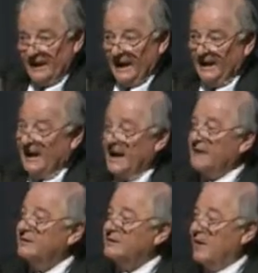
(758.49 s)
and
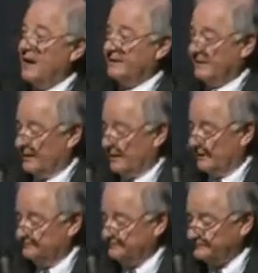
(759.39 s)
acted like the